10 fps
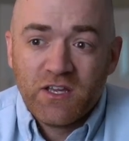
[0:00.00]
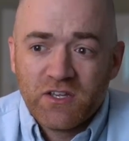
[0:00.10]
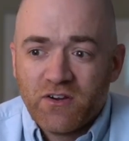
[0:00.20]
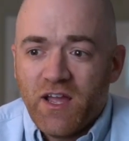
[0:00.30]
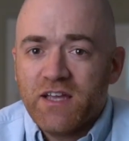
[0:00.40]

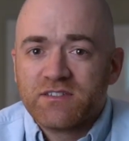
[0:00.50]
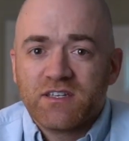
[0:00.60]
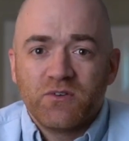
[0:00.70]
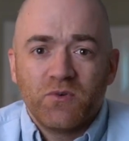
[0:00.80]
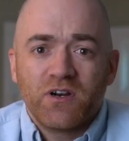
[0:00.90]
You're
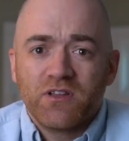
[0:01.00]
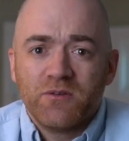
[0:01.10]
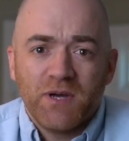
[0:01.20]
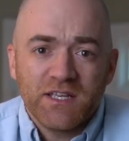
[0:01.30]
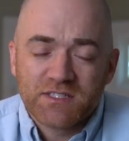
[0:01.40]
asking, what are the
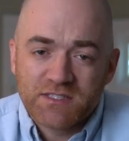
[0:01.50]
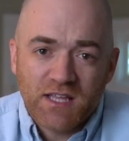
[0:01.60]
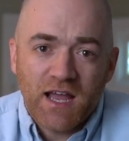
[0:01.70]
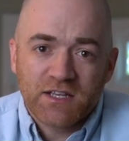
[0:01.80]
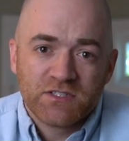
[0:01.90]
best
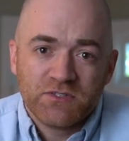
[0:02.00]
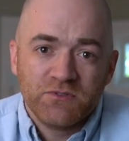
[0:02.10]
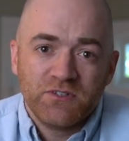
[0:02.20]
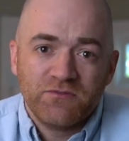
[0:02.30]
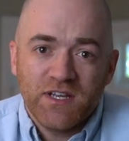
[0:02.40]
stocks to
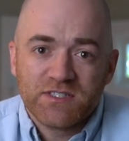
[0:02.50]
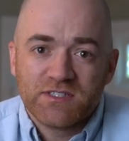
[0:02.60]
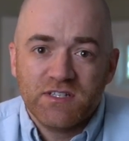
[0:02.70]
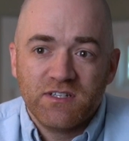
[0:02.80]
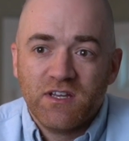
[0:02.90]

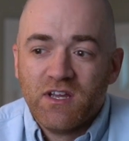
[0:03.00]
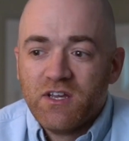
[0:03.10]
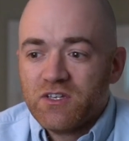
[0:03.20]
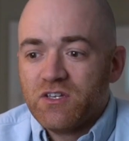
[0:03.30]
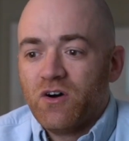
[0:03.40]
invest in?
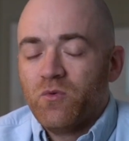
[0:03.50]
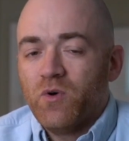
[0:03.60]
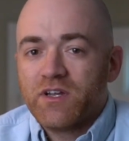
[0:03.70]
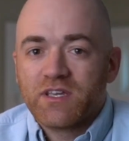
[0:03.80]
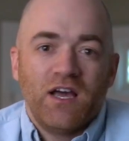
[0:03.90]
You know,
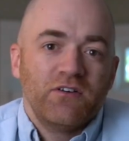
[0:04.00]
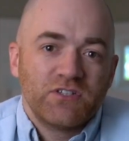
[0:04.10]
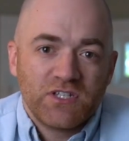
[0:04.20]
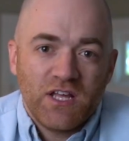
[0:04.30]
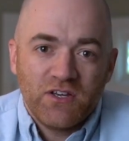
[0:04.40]
what account
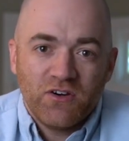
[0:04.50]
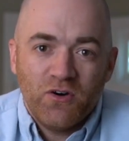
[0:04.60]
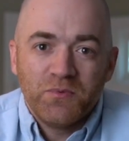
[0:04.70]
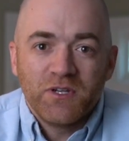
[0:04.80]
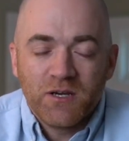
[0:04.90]
should I
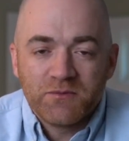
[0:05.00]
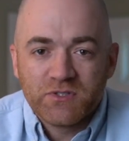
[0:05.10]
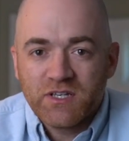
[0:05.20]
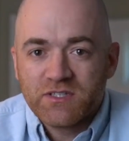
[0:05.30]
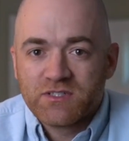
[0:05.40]
open up
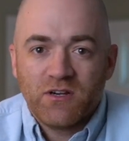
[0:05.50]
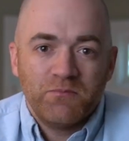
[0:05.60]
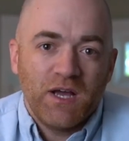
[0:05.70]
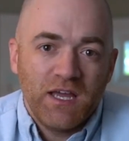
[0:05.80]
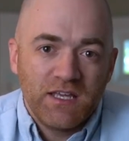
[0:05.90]
so I can
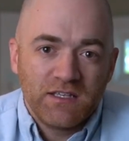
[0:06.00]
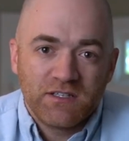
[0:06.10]
start buying